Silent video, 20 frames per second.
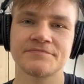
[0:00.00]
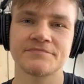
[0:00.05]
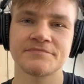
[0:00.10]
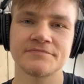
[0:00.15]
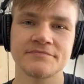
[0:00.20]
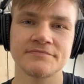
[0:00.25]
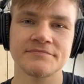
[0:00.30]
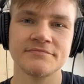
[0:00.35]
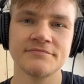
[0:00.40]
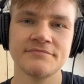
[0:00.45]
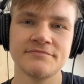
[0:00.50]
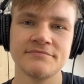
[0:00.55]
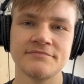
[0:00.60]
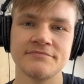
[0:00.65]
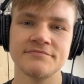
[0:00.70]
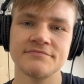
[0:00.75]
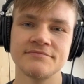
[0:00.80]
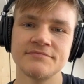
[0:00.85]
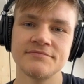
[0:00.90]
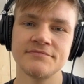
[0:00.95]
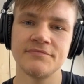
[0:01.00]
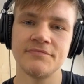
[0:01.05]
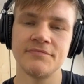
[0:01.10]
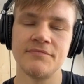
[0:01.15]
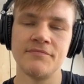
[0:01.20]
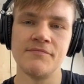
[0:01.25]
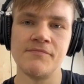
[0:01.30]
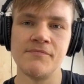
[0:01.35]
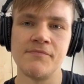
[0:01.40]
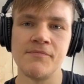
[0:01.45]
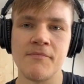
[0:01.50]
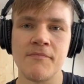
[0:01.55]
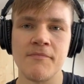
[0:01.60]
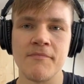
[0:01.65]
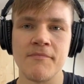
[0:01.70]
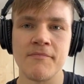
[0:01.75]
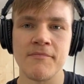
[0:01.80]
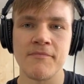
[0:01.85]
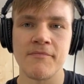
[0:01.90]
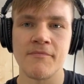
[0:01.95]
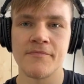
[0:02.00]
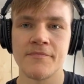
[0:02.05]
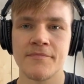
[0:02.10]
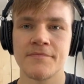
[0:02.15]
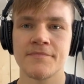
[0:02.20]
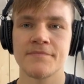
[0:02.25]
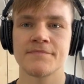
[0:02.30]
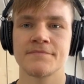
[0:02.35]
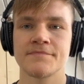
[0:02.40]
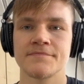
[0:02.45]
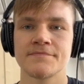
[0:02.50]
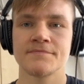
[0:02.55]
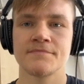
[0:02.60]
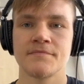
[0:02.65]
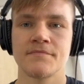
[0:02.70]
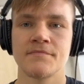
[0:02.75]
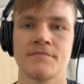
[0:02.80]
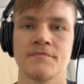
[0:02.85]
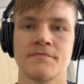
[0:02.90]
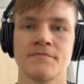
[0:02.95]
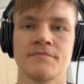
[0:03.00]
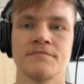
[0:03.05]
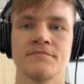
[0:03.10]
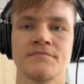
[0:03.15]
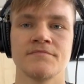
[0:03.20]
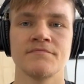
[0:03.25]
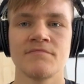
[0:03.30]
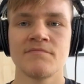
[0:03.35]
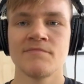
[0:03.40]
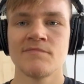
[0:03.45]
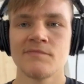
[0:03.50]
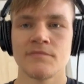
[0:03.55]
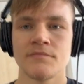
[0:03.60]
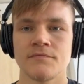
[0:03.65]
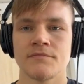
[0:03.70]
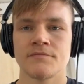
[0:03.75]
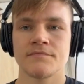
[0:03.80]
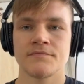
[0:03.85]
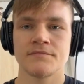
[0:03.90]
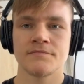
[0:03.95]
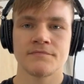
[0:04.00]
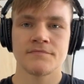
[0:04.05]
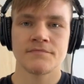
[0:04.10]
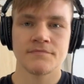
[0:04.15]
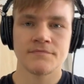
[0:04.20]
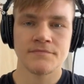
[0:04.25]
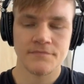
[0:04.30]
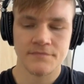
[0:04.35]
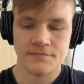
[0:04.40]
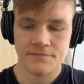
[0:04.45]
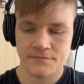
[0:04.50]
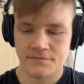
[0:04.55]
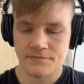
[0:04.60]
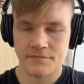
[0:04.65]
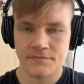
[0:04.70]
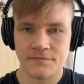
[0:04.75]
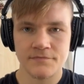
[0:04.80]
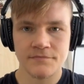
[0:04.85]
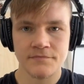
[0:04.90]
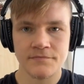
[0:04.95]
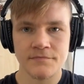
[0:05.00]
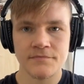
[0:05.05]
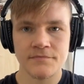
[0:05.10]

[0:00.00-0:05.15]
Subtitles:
No words are spoken by the person on screen.